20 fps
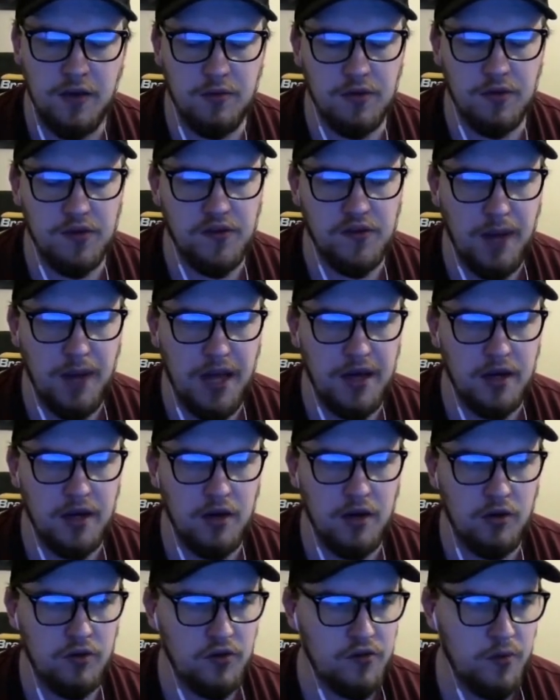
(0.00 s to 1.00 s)
Spain
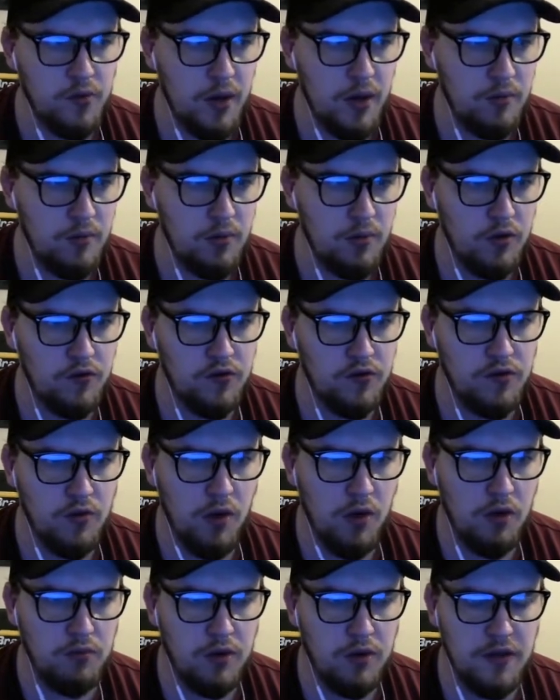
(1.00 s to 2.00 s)
under-21
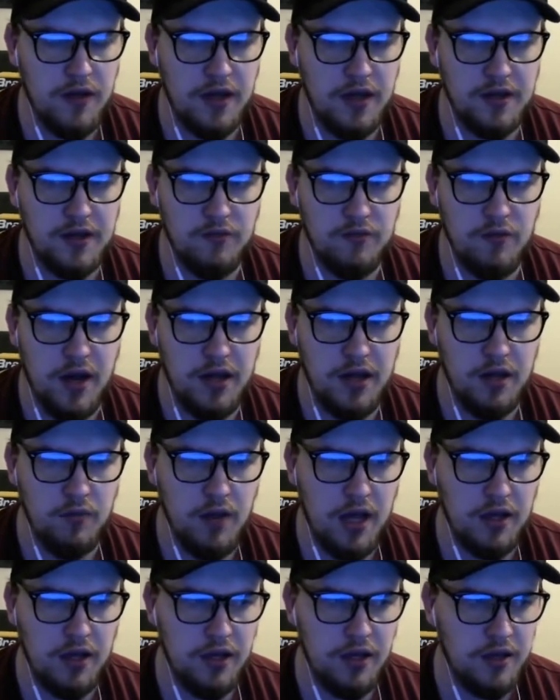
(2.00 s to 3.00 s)
squad when they did really
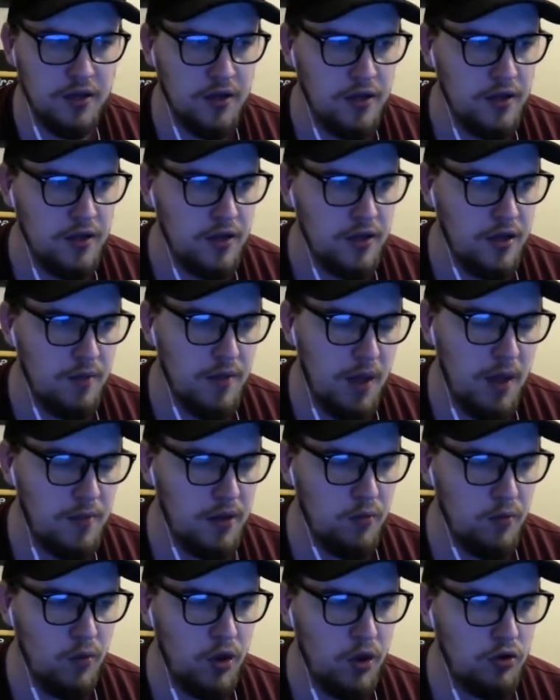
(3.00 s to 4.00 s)
well in, might have been
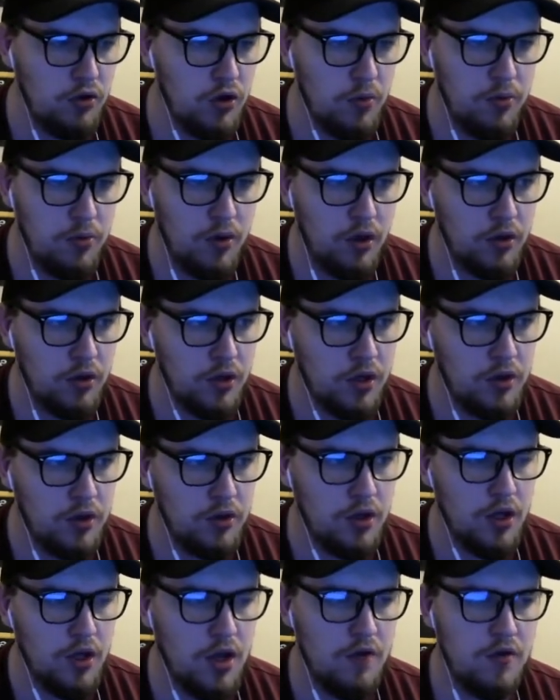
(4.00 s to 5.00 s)
the World Cup or the
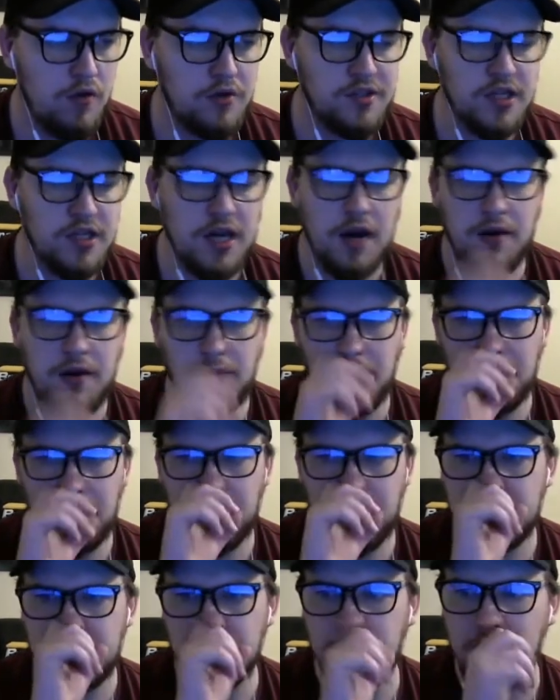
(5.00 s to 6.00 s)
Euros. I can't remember
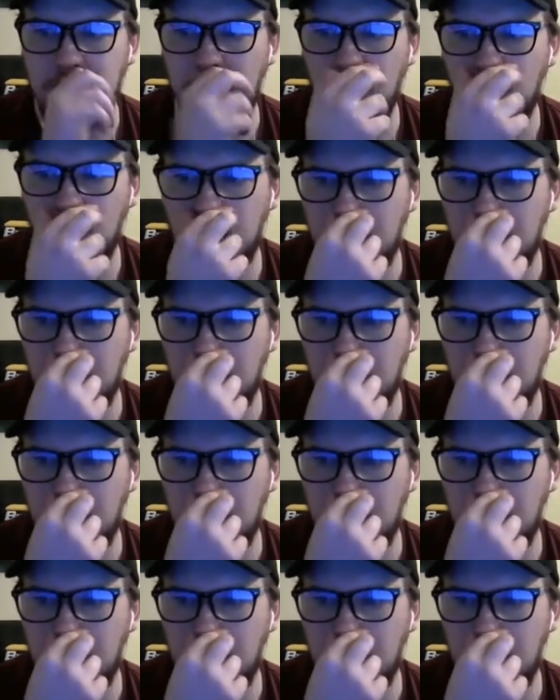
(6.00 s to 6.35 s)
which one they won.